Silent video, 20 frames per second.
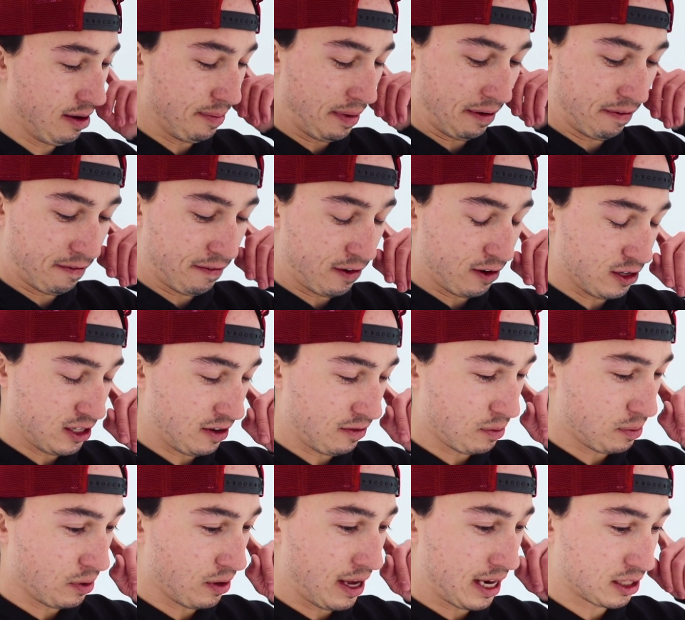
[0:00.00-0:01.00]
My first ever
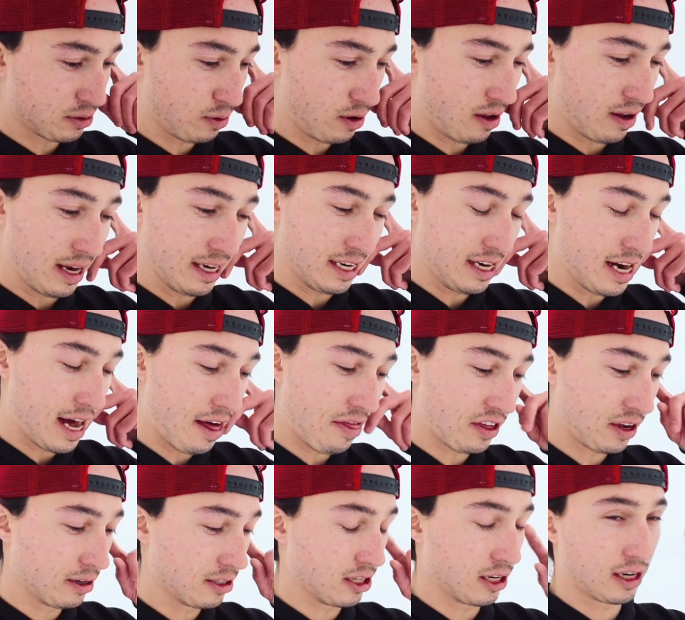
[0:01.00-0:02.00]
Mille Lacs wall, I did not
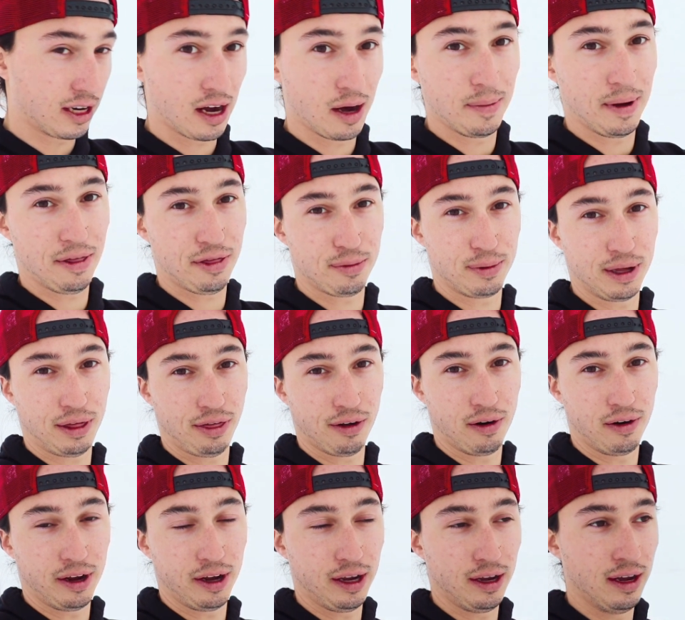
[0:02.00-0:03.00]
think it was gonna come at
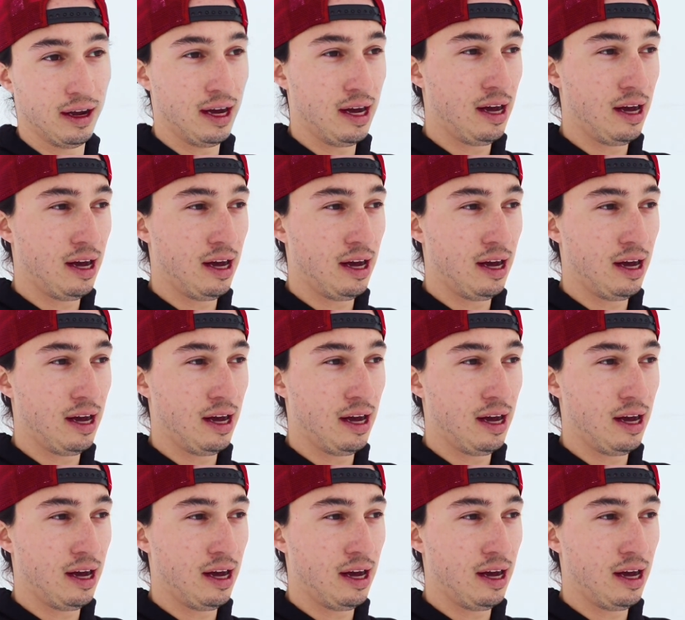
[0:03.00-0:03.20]
3.30.